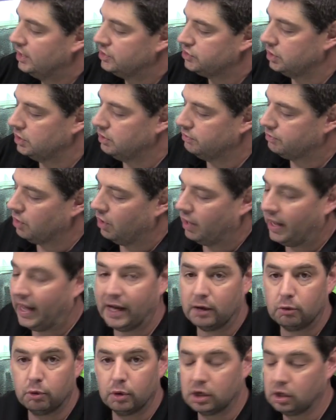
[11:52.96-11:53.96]
so you've got
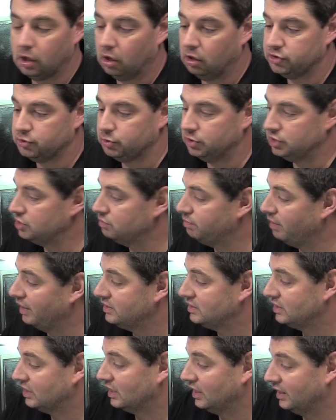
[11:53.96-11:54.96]
aqua gloss which is
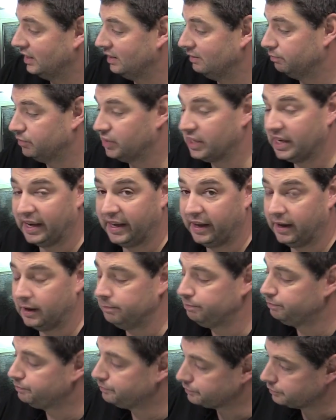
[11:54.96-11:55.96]
basically
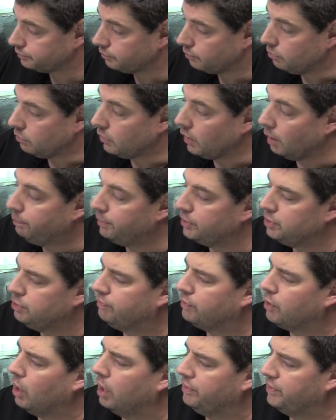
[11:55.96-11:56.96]
clear but
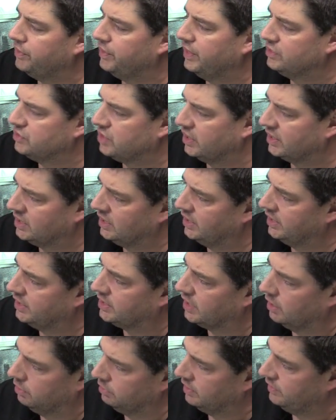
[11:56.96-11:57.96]
you've got other things like clear
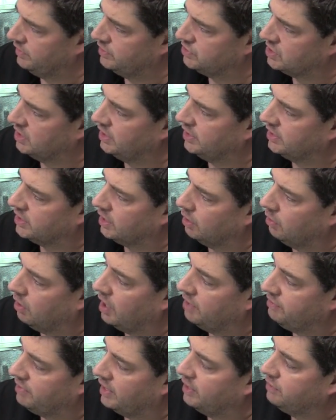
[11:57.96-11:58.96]
coat. Now this clear coat
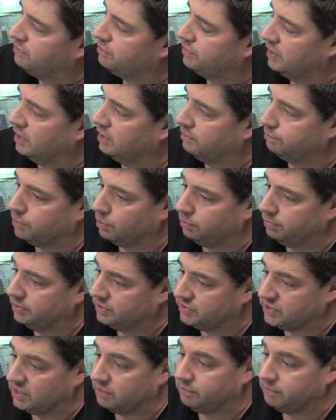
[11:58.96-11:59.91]
I've had for probably the same